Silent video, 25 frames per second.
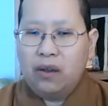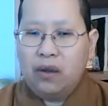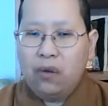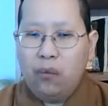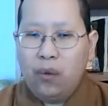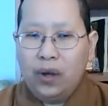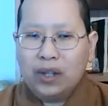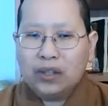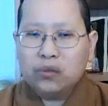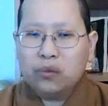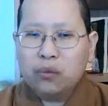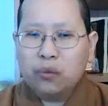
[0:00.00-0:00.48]

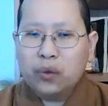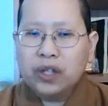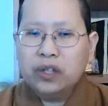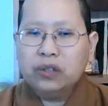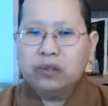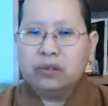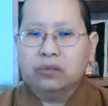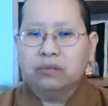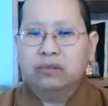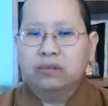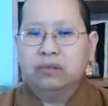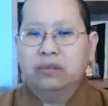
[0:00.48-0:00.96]
what
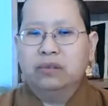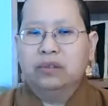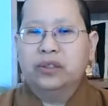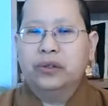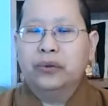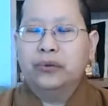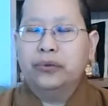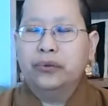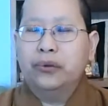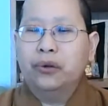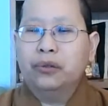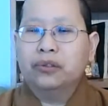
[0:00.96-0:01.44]
will
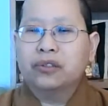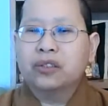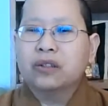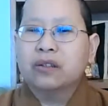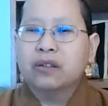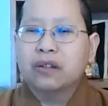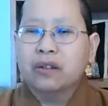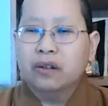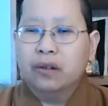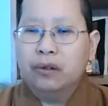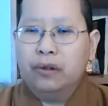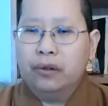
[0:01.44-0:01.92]
the road
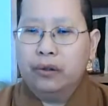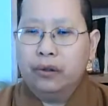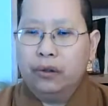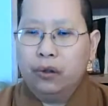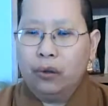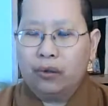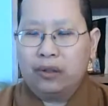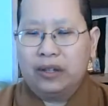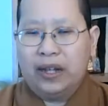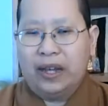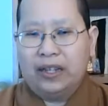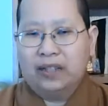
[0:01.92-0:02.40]

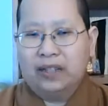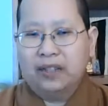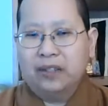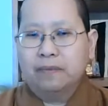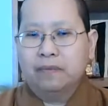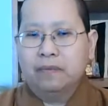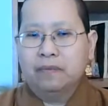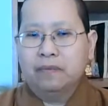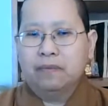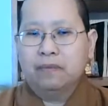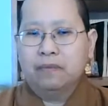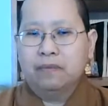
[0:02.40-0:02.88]
look like?
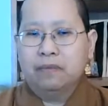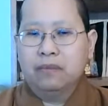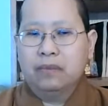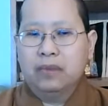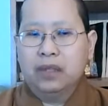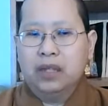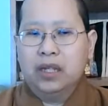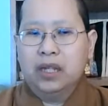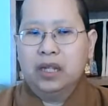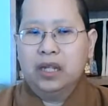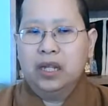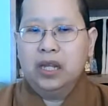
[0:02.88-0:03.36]

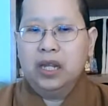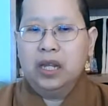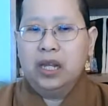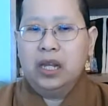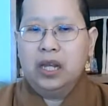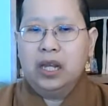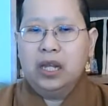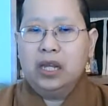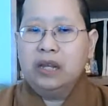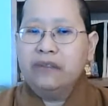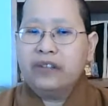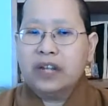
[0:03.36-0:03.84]

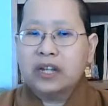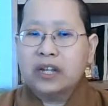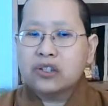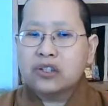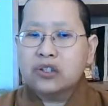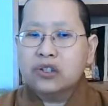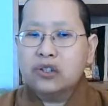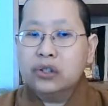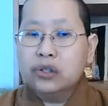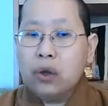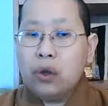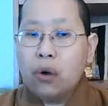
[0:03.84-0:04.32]
If
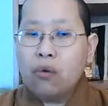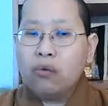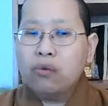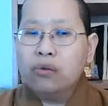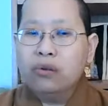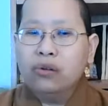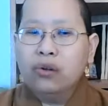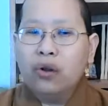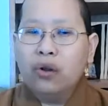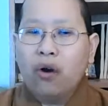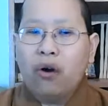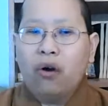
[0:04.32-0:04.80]
there's no
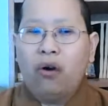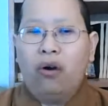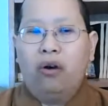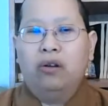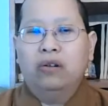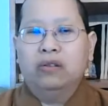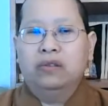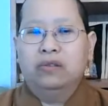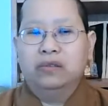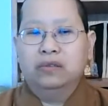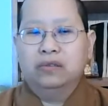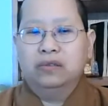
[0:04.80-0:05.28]

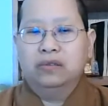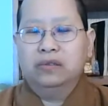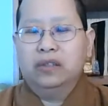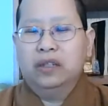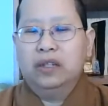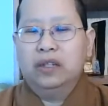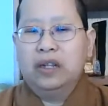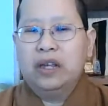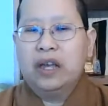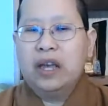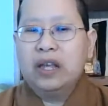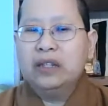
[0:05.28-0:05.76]
law
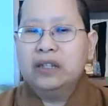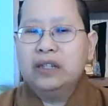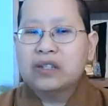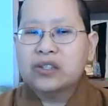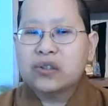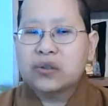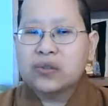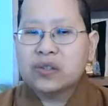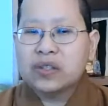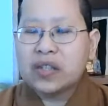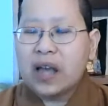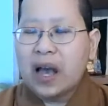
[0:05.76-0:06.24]
in the
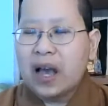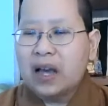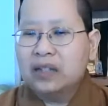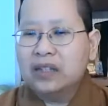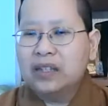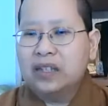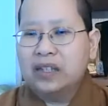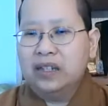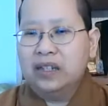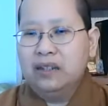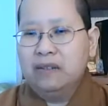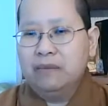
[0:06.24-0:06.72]

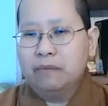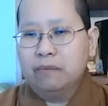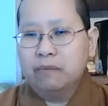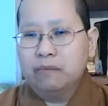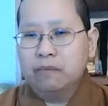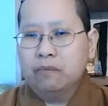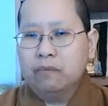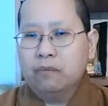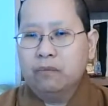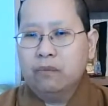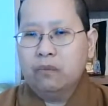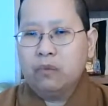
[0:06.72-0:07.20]
society,
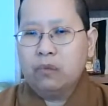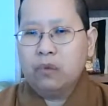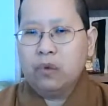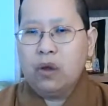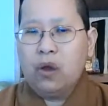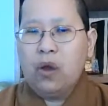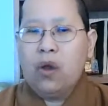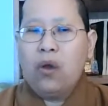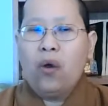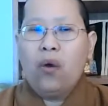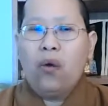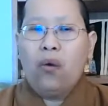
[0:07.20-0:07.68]

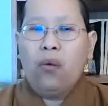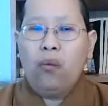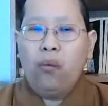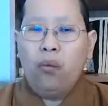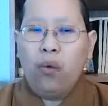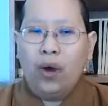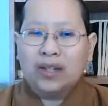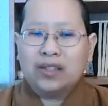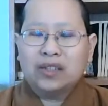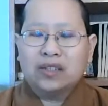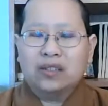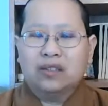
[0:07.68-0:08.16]

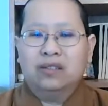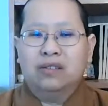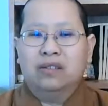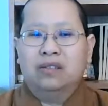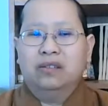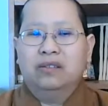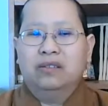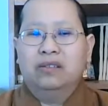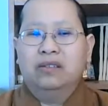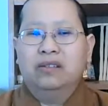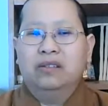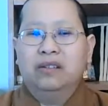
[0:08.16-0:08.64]
what
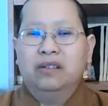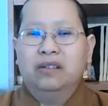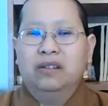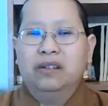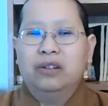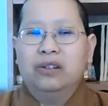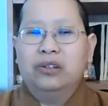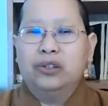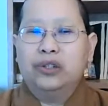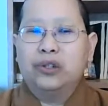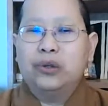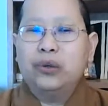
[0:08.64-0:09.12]

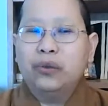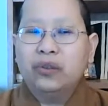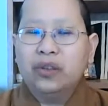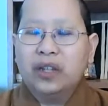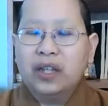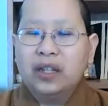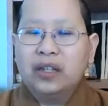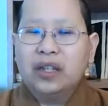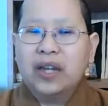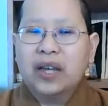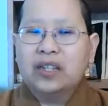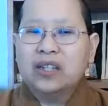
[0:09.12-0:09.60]
do you
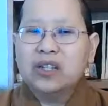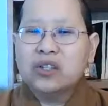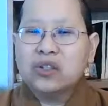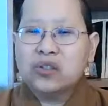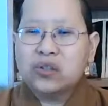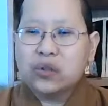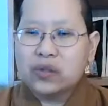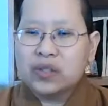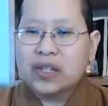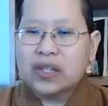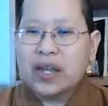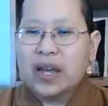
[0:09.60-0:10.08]
think that
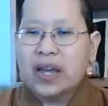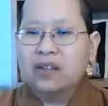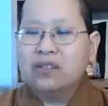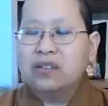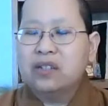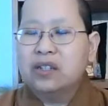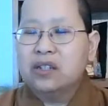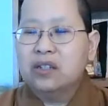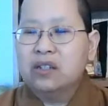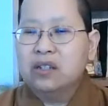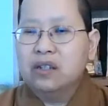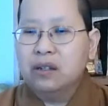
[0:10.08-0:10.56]
this
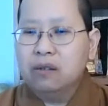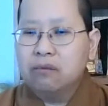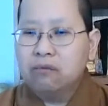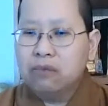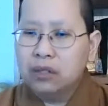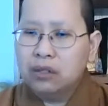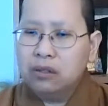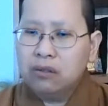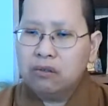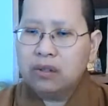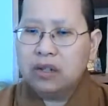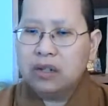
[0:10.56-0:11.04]
society
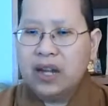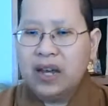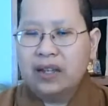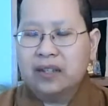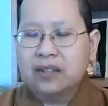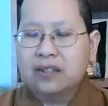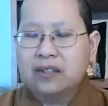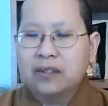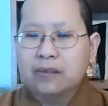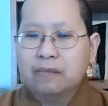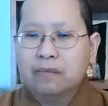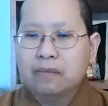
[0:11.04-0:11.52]
will look
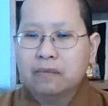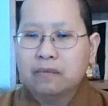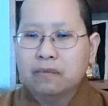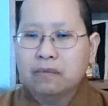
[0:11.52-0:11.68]
like?